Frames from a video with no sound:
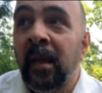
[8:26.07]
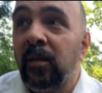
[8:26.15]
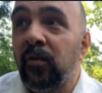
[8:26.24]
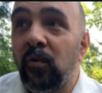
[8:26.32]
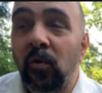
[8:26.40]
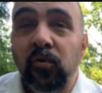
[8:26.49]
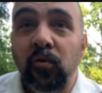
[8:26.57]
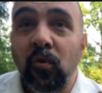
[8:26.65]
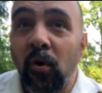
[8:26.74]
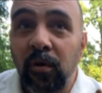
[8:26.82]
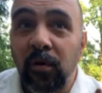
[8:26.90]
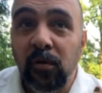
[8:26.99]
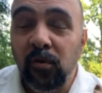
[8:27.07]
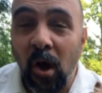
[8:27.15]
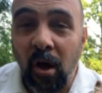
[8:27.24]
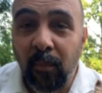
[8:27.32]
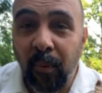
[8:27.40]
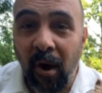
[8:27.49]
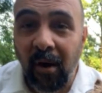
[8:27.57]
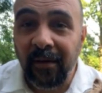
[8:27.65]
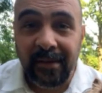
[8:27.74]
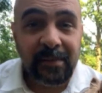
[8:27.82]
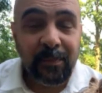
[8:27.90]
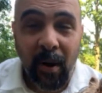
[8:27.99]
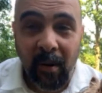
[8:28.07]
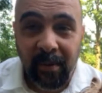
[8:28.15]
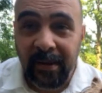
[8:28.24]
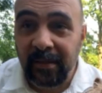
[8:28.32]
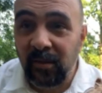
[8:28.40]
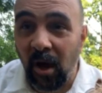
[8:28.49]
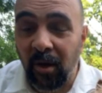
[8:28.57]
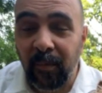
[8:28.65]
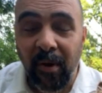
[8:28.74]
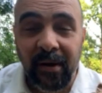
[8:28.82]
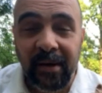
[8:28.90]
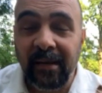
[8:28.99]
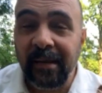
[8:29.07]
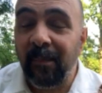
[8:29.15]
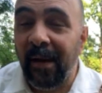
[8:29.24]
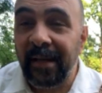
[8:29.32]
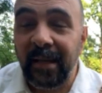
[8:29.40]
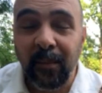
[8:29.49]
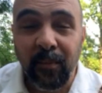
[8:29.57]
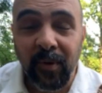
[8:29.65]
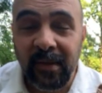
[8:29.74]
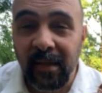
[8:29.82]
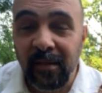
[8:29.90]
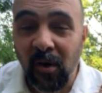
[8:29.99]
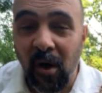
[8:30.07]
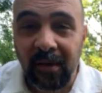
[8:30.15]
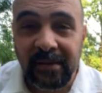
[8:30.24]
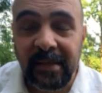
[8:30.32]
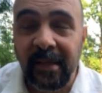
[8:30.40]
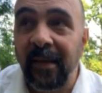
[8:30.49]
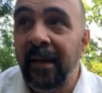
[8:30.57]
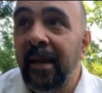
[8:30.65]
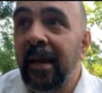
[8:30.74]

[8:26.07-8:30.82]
You go to the dog park. It's public dog park. Anybody can bring their dogs here.